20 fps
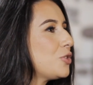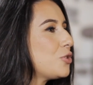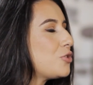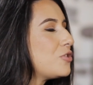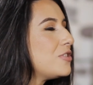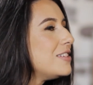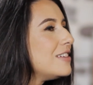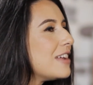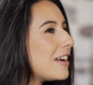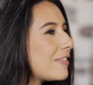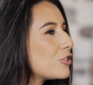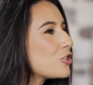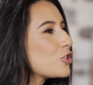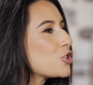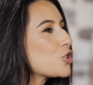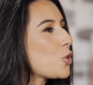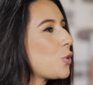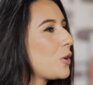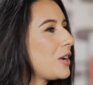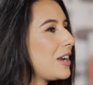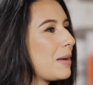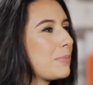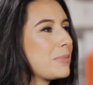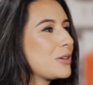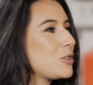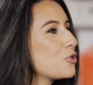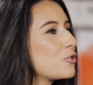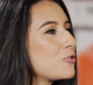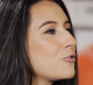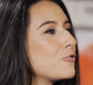You're never showing up
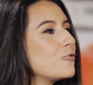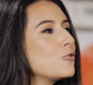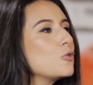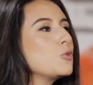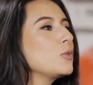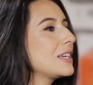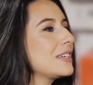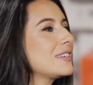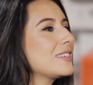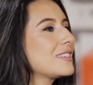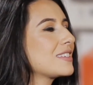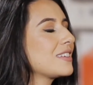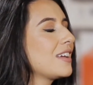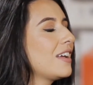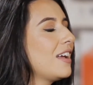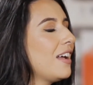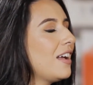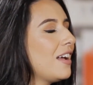in your fullest.